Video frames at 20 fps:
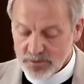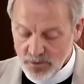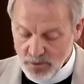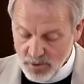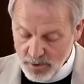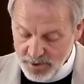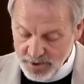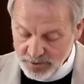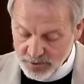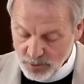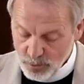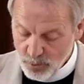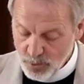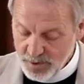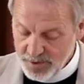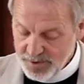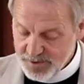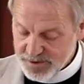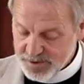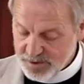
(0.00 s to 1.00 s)
Or, in the
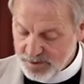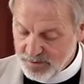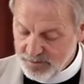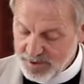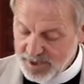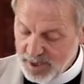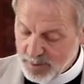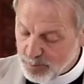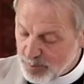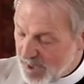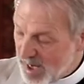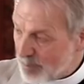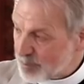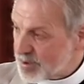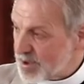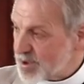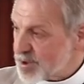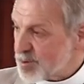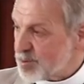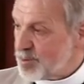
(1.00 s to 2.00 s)
words of that
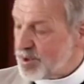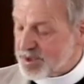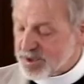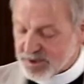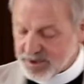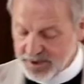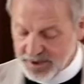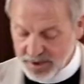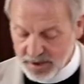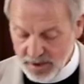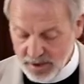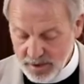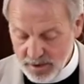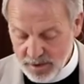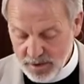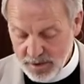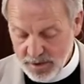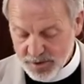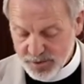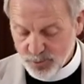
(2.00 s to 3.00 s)
Baptist mystic,
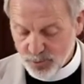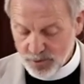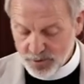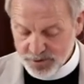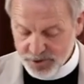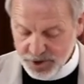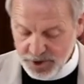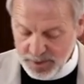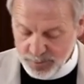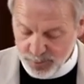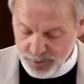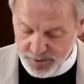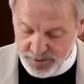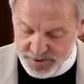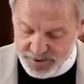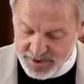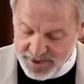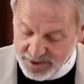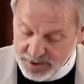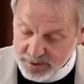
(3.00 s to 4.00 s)
Oswald
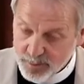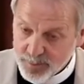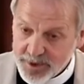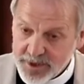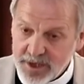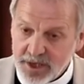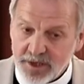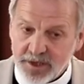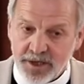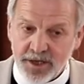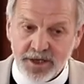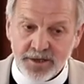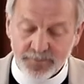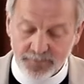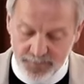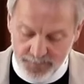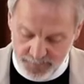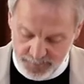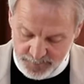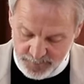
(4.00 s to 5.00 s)
Chambers, at the
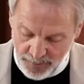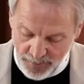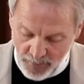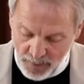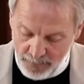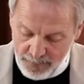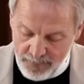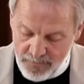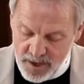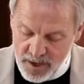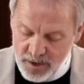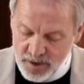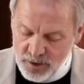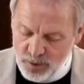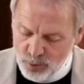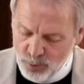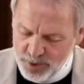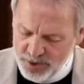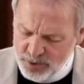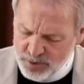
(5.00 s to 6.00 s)
beginning,
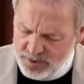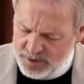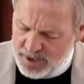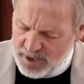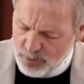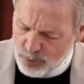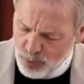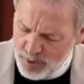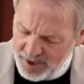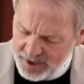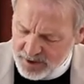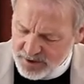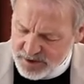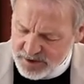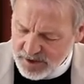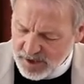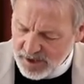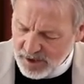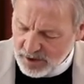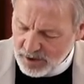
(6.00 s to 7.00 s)
we do not
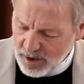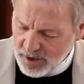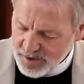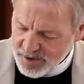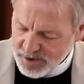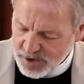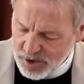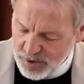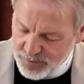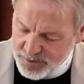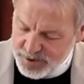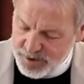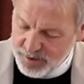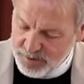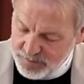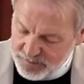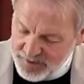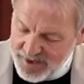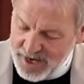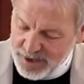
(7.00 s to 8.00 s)
reconcile ourselves to
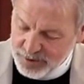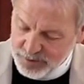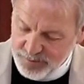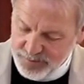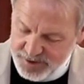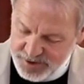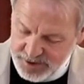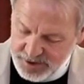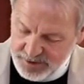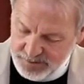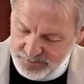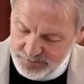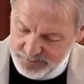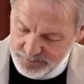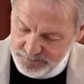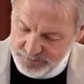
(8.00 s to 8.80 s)
the fact of sin.